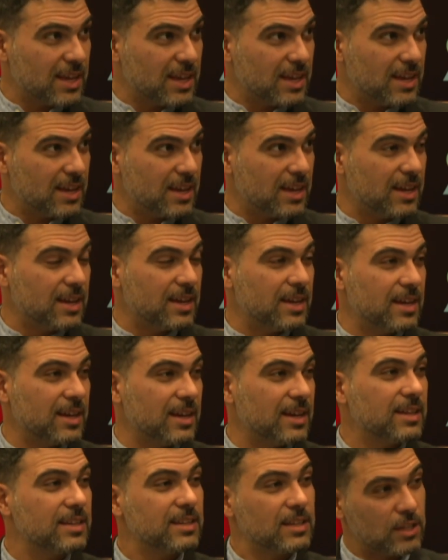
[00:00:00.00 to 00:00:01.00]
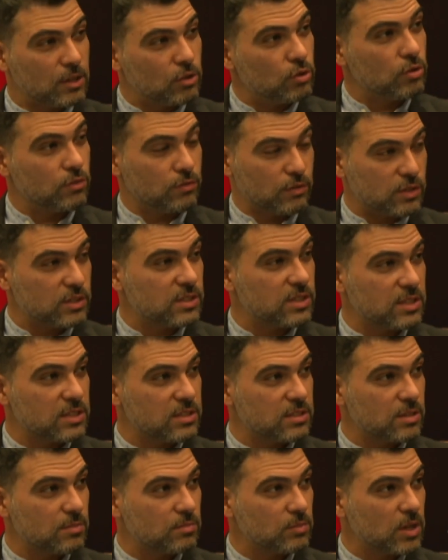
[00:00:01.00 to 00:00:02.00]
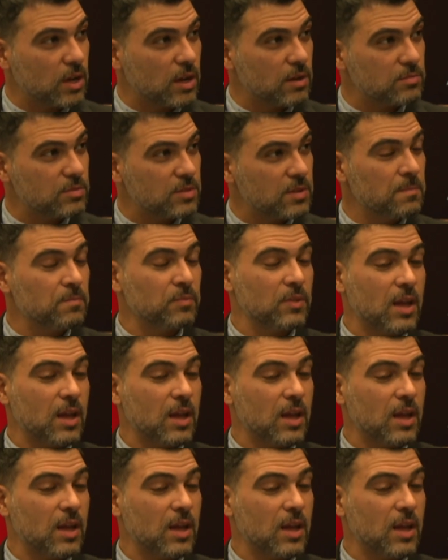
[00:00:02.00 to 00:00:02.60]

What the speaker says: in universities sometimes.